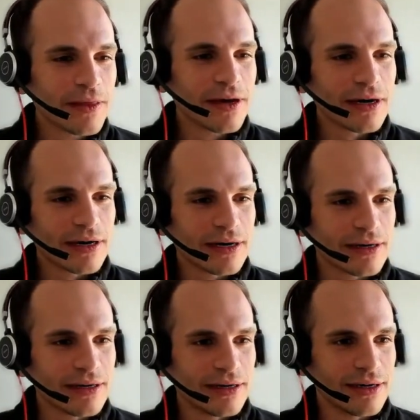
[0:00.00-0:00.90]

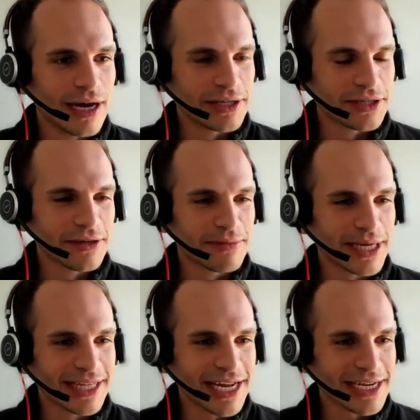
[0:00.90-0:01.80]
I don't know about
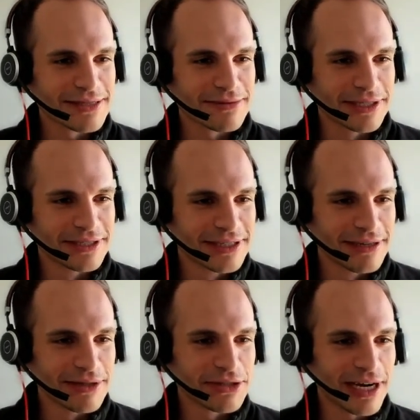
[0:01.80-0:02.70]
the next one. Let
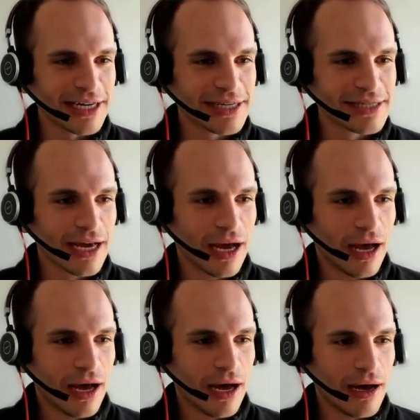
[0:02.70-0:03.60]
me try this.
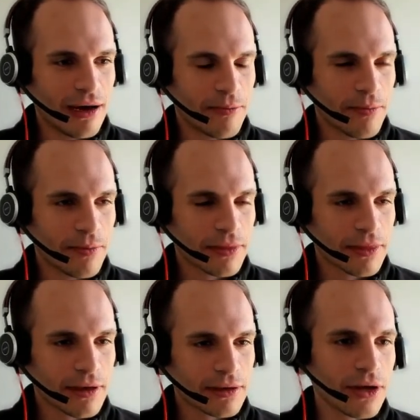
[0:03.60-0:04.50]

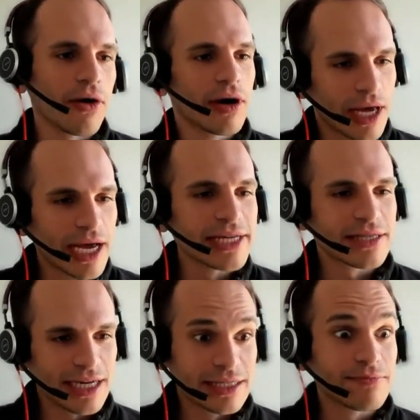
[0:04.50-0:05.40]
No,
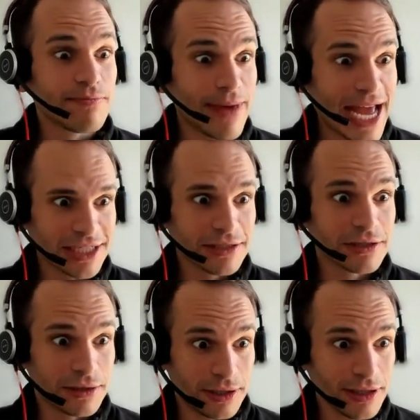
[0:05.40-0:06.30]
it's
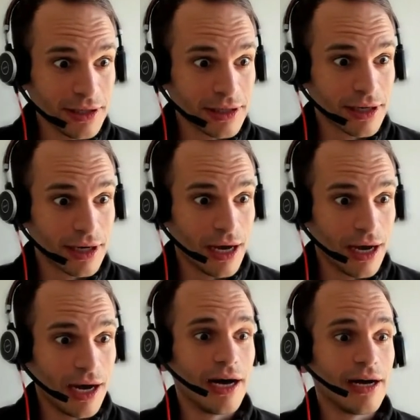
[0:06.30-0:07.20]
medical
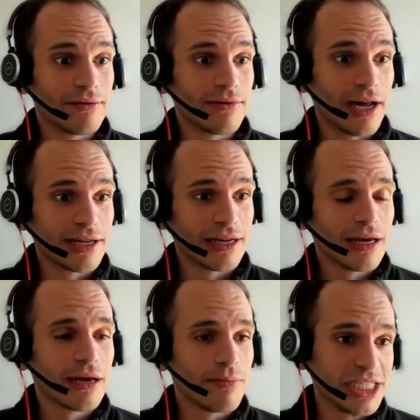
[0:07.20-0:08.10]
rather than
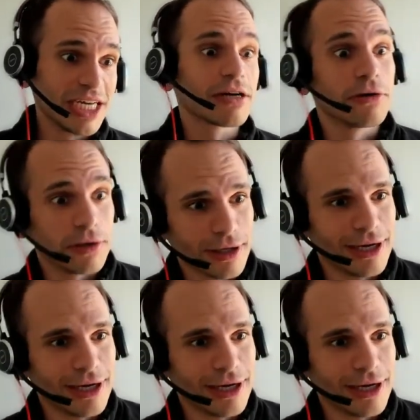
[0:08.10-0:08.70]
medical.